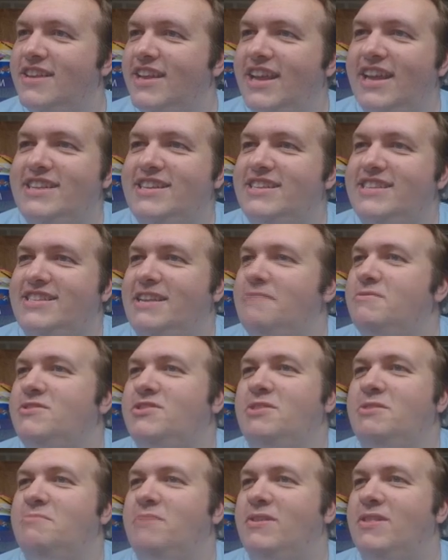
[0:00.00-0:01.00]
It just seems
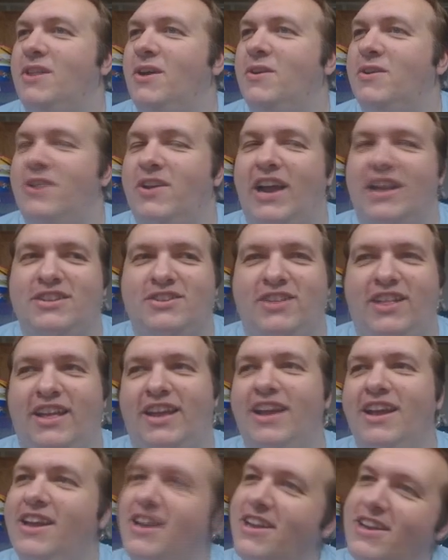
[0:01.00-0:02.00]
super low. You guys are
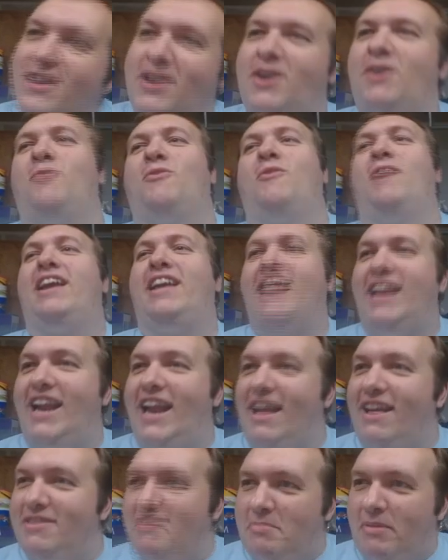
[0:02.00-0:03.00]
like cranking it
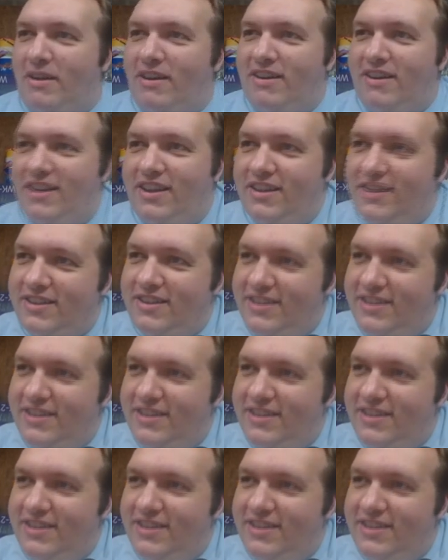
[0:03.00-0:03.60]
out the park.